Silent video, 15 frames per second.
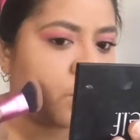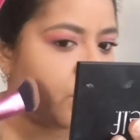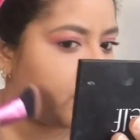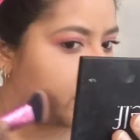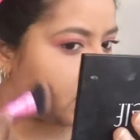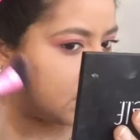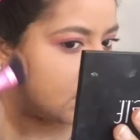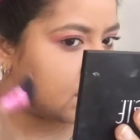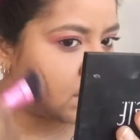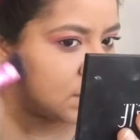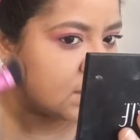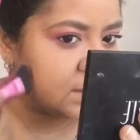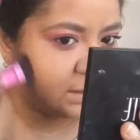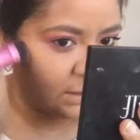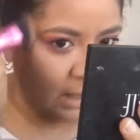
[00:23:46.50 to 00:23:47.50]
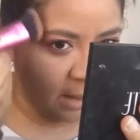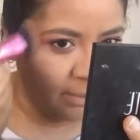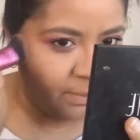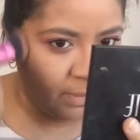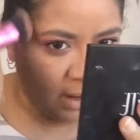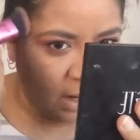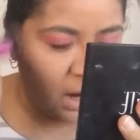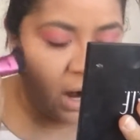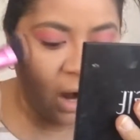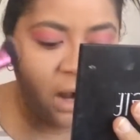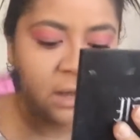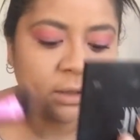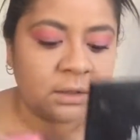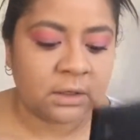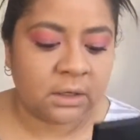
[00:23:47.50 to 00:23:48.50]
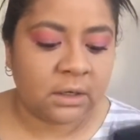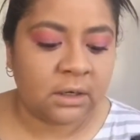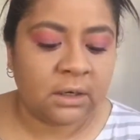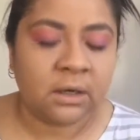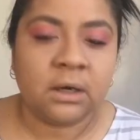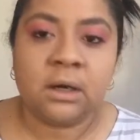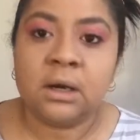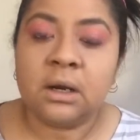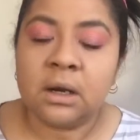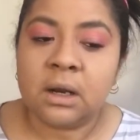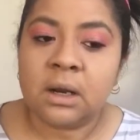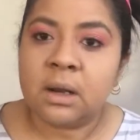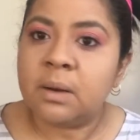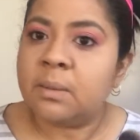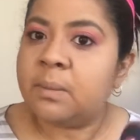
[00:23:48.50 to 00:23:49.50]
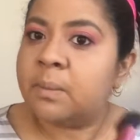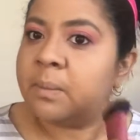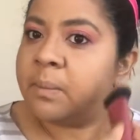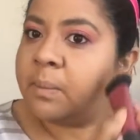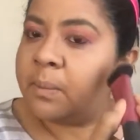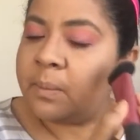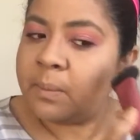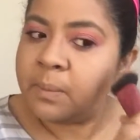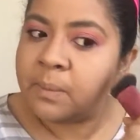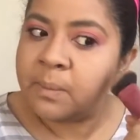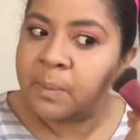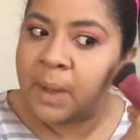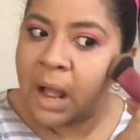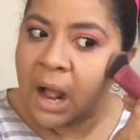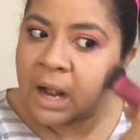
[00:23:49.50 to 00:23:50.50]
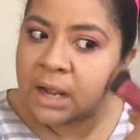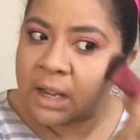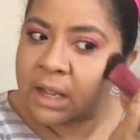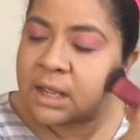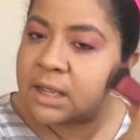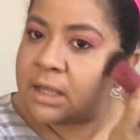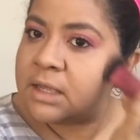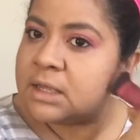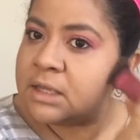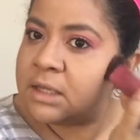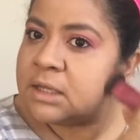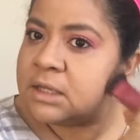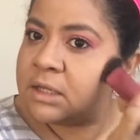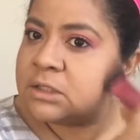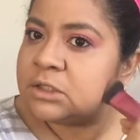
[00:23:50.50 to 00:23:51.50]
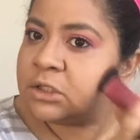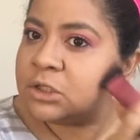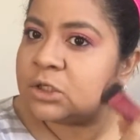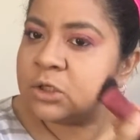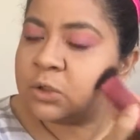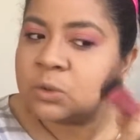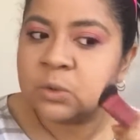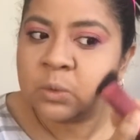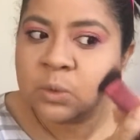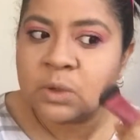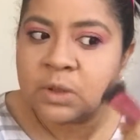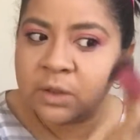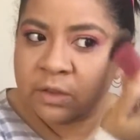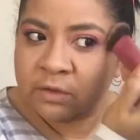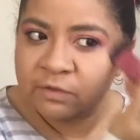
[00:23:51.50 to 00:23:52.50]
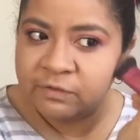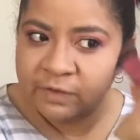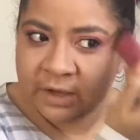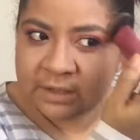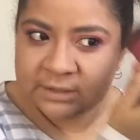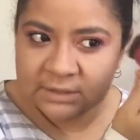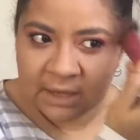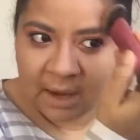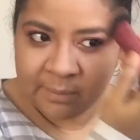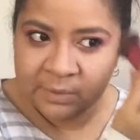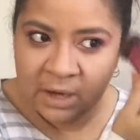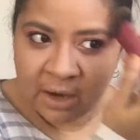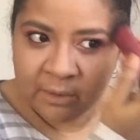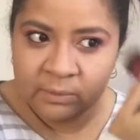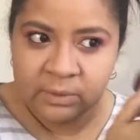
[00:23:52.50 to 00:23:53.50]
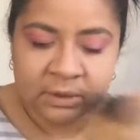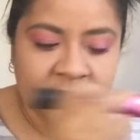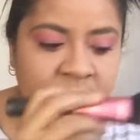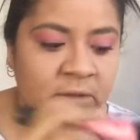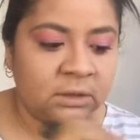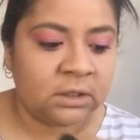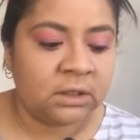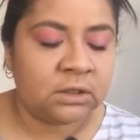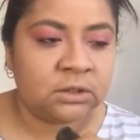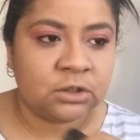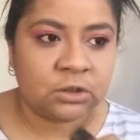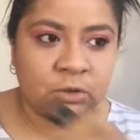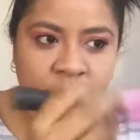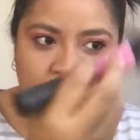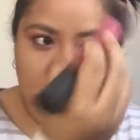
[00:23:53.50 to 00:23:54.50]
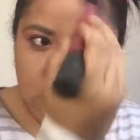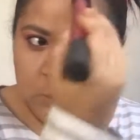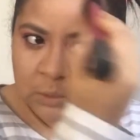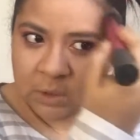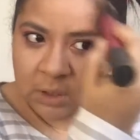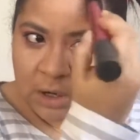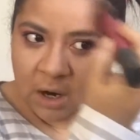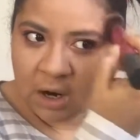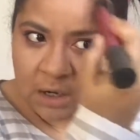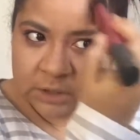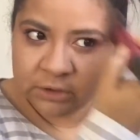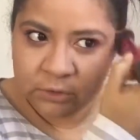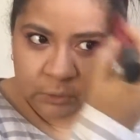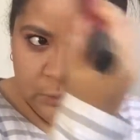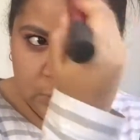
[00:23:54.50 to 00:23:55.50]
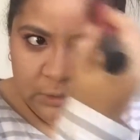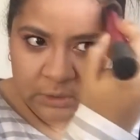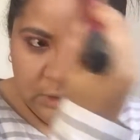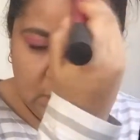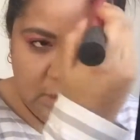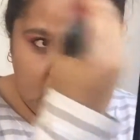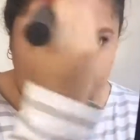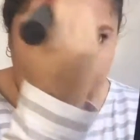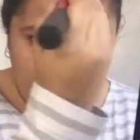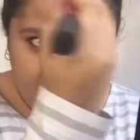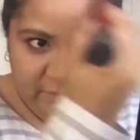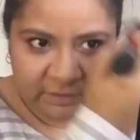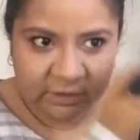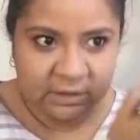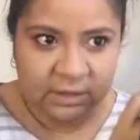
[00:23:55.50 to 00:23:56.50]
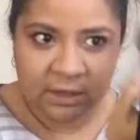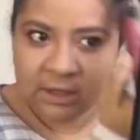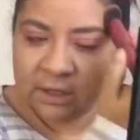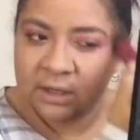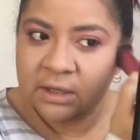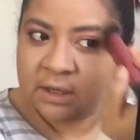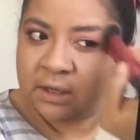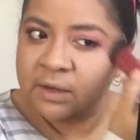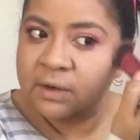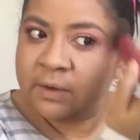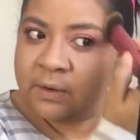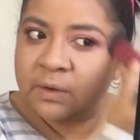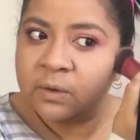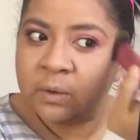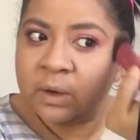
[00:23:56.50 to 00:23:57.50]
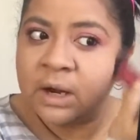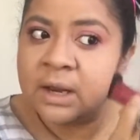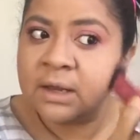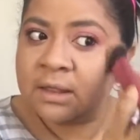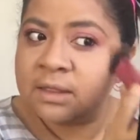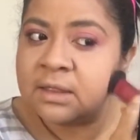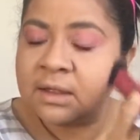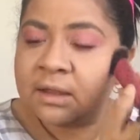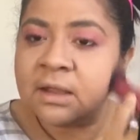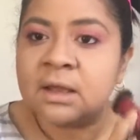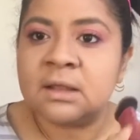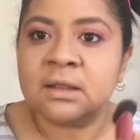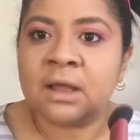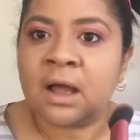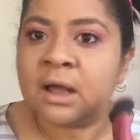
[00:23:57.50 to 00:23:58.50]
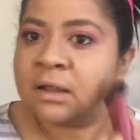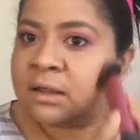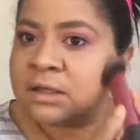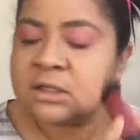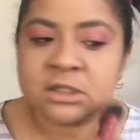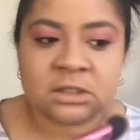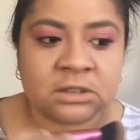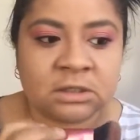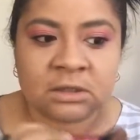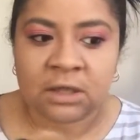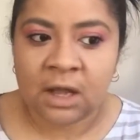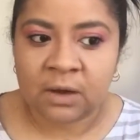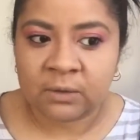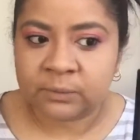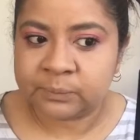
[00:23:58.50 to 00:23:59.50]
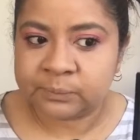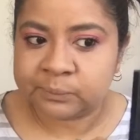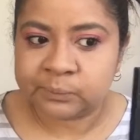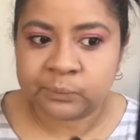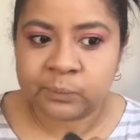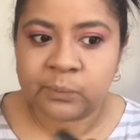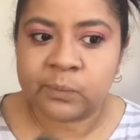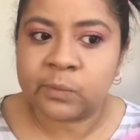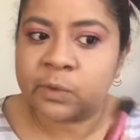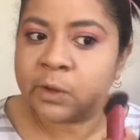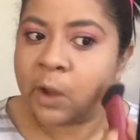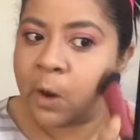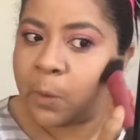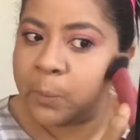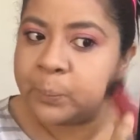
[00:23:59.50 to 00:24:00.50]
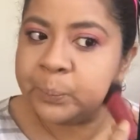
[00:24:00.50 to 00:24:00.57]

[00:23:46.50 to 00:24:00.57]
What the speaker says: bringing some color back into the face. I'm not really looking to contour heavily or anything like that, like chisel out, no.